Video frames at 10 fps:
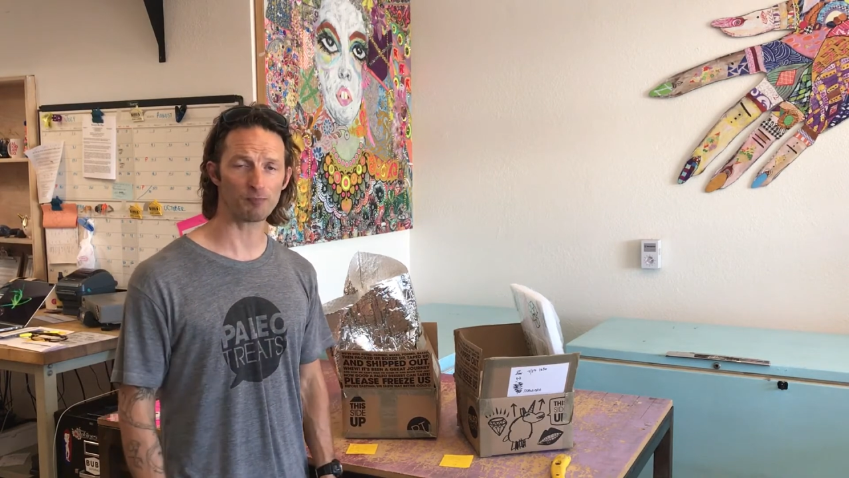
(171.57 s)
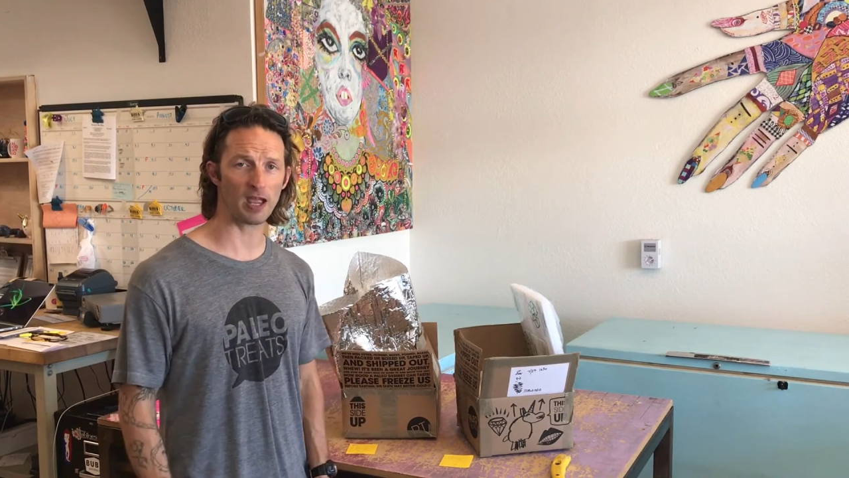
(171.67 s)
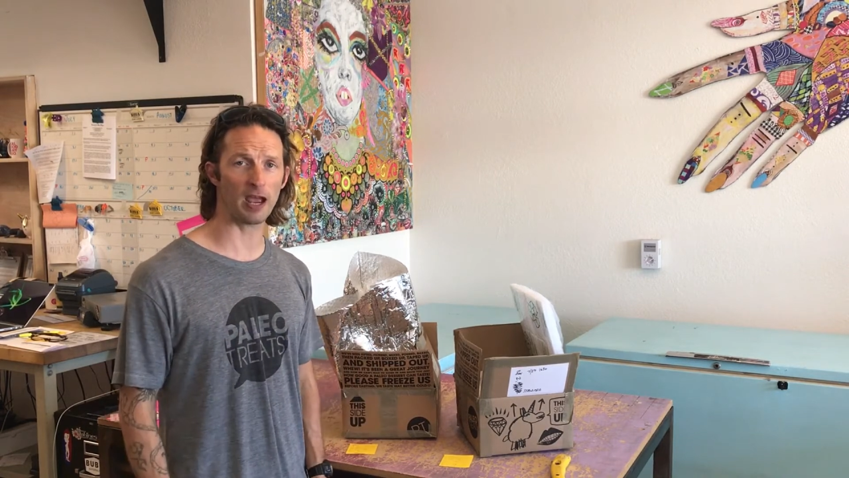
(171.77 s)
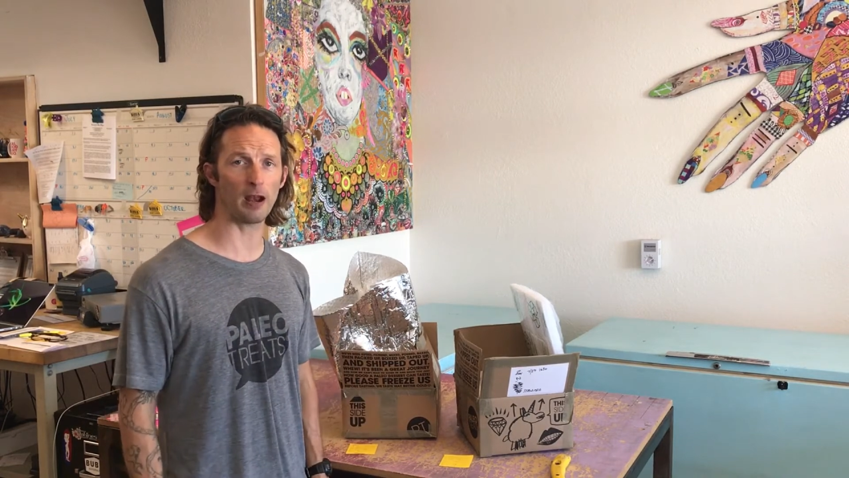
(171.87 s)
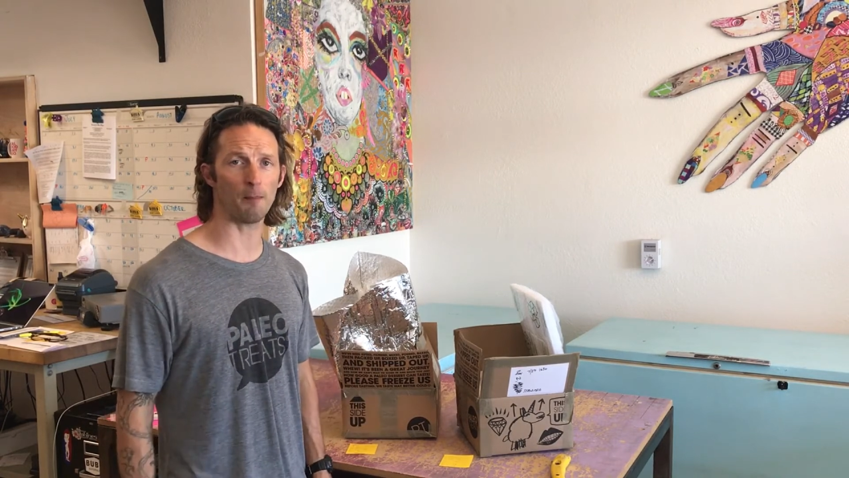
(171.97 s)

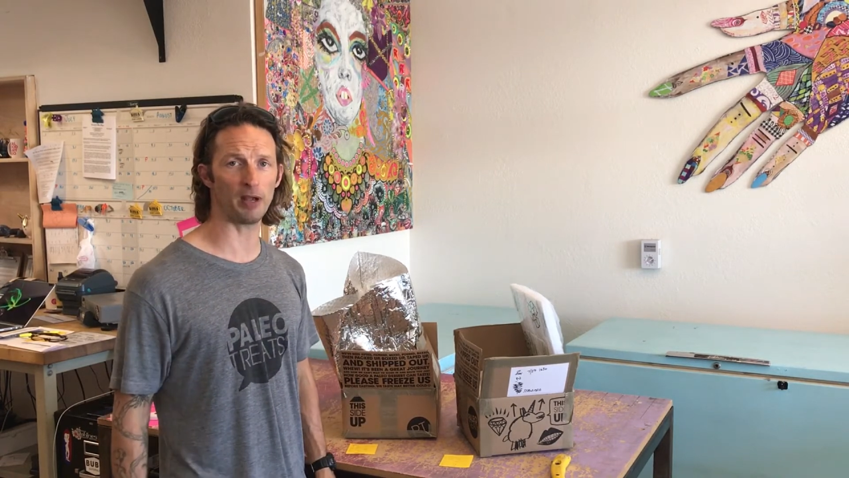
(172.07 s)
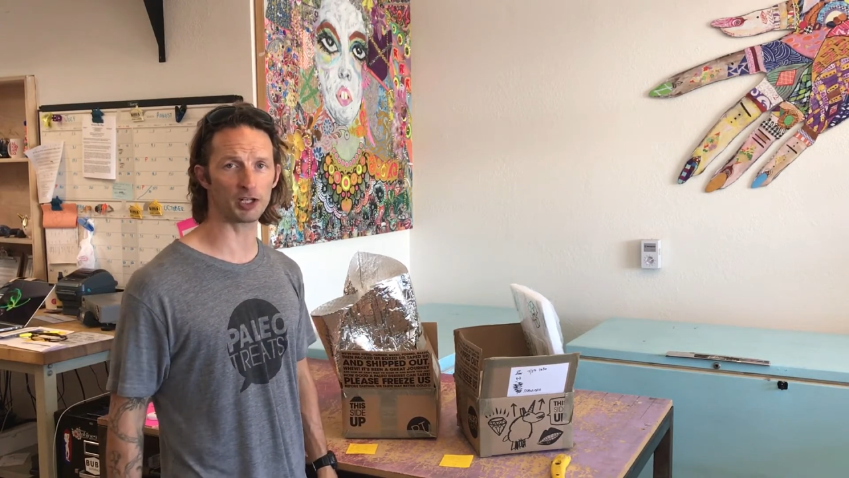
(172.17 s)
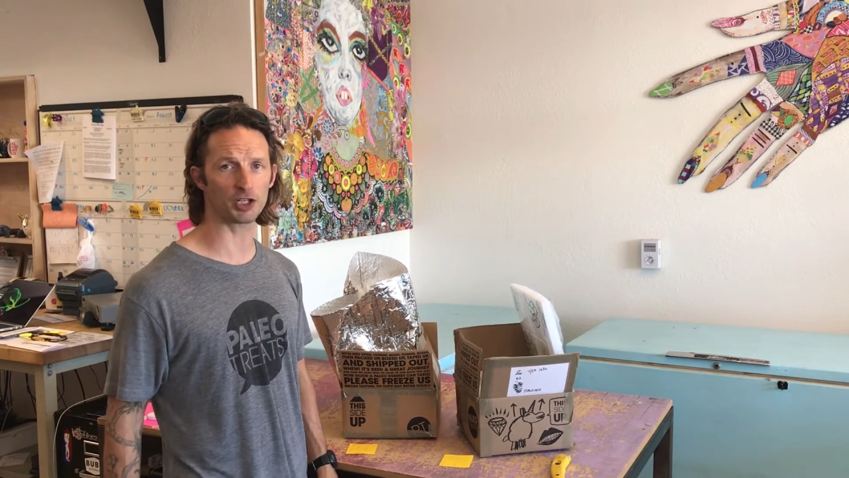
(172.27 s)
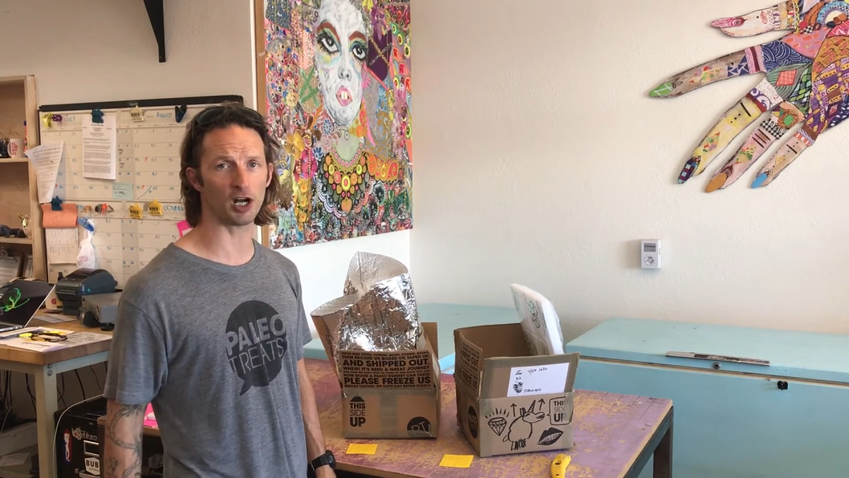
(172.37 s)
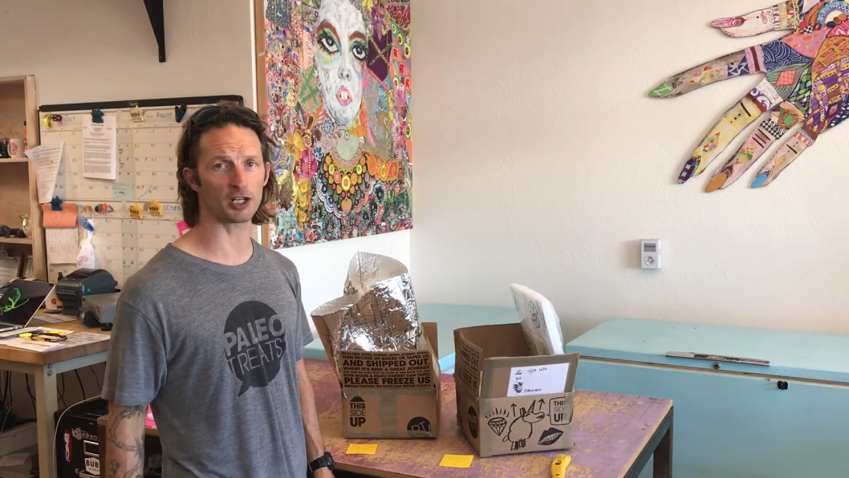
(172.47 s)
and
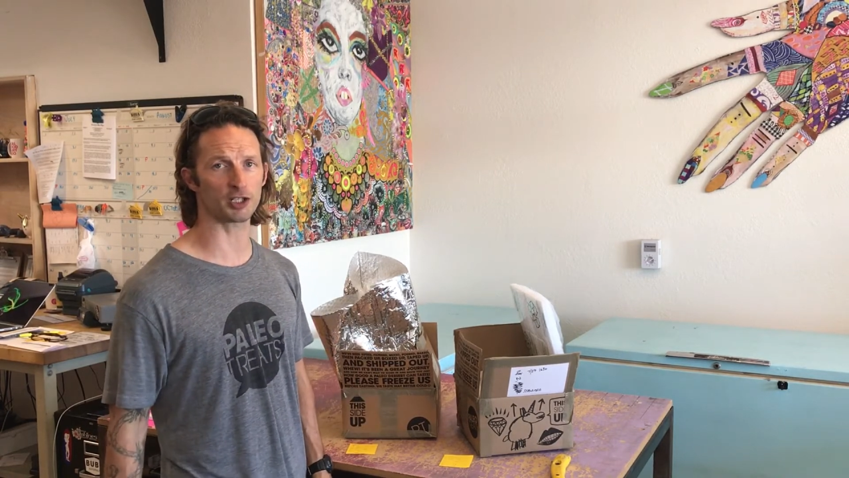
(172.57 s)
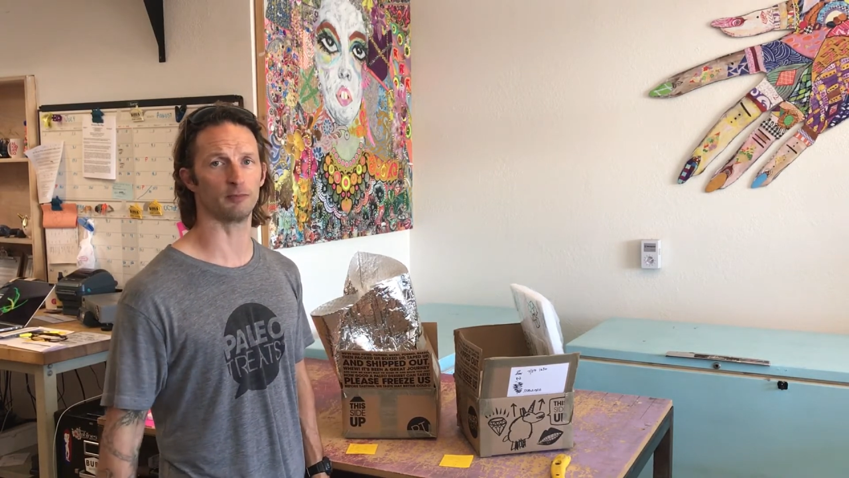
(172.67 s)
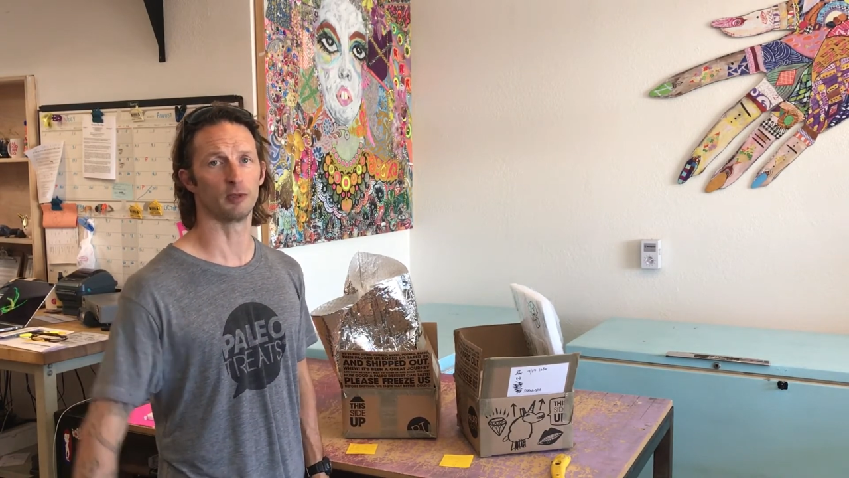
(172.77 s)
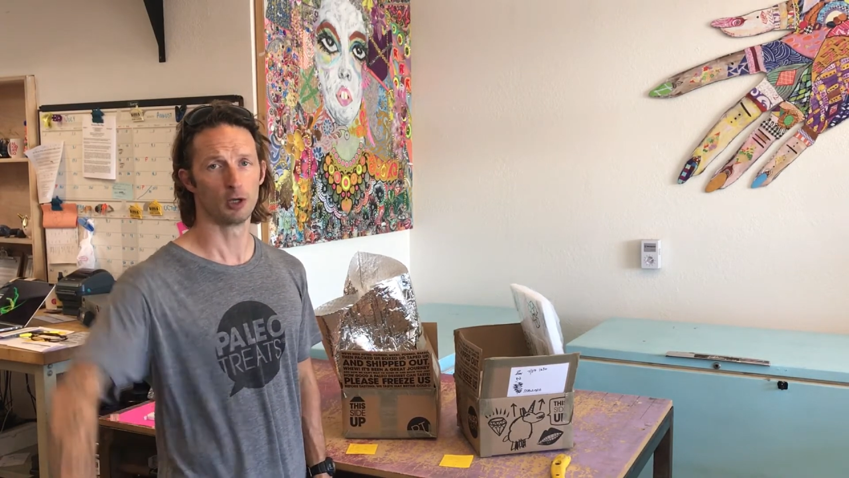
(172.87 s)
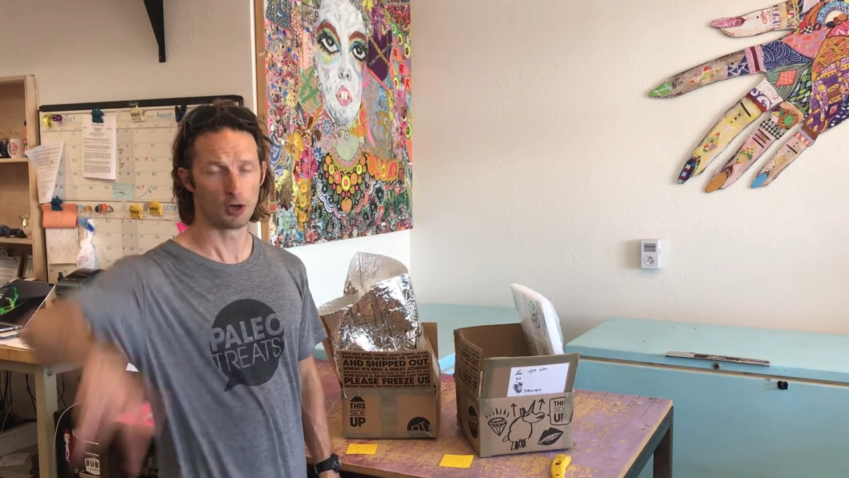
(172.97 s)
makes it awesome.
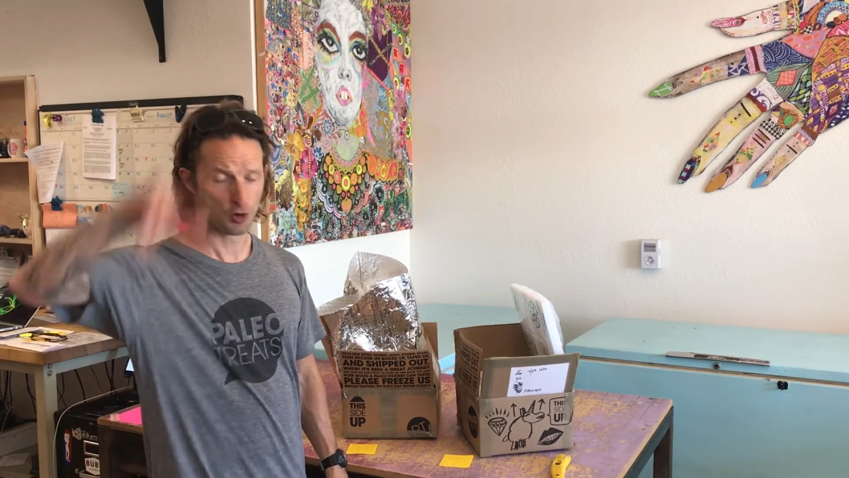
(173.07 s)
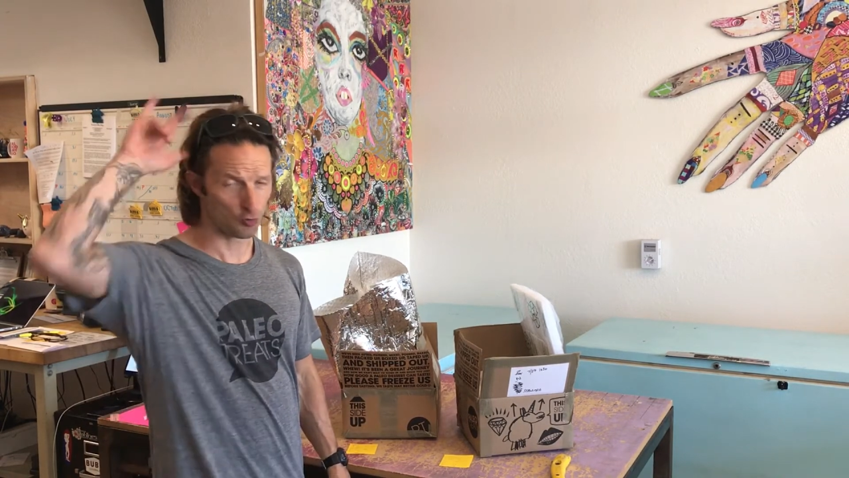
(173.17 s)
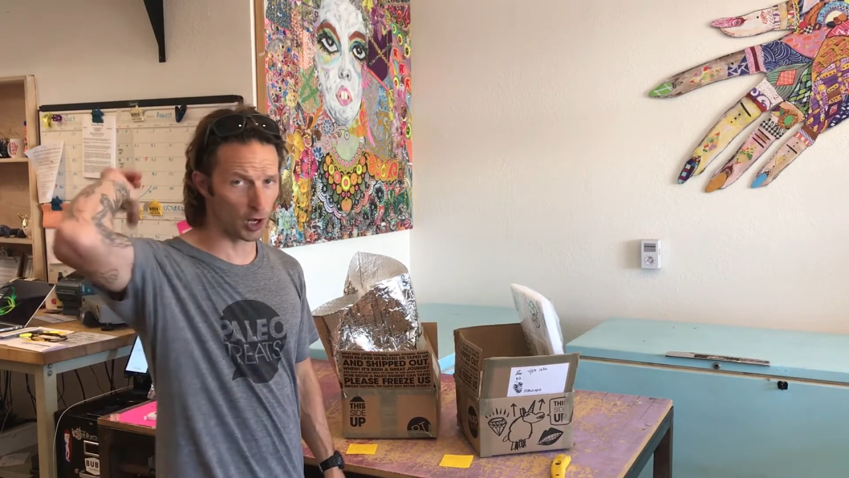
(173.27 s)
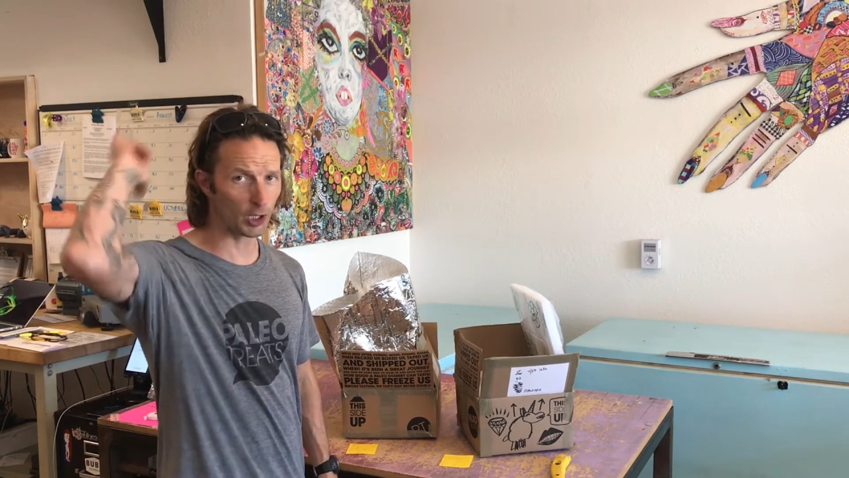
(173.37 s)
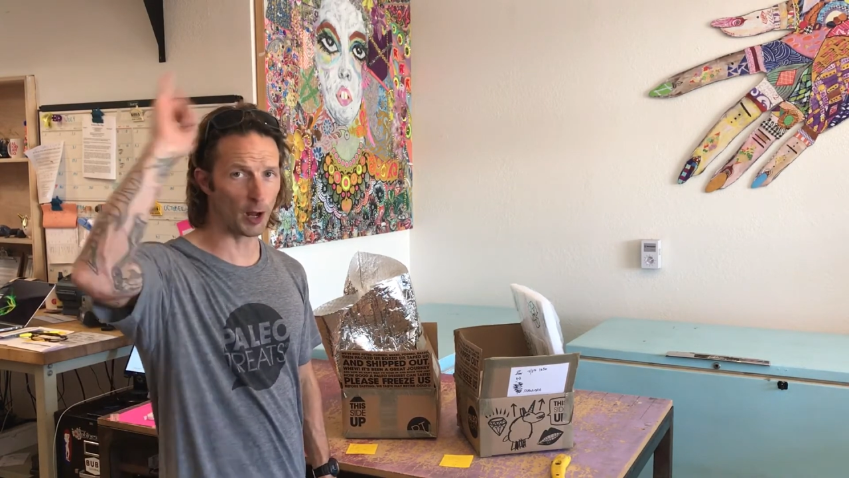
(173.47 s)

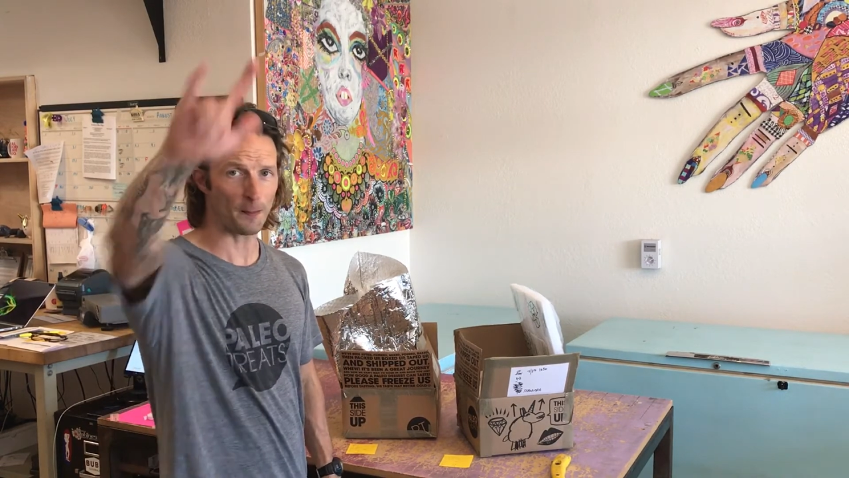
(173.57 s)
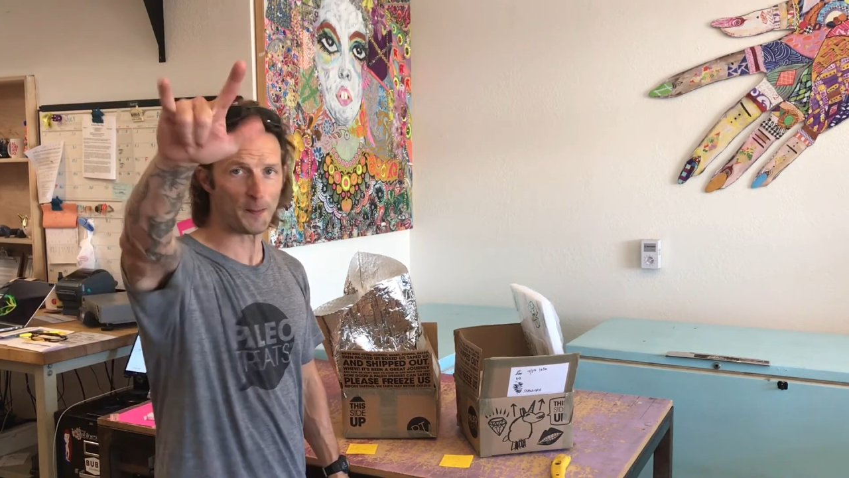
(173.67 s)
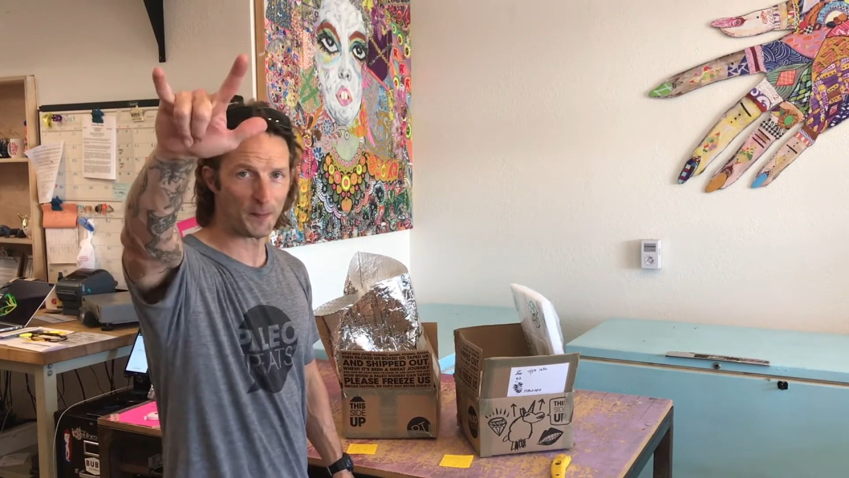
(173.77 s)
Rock on.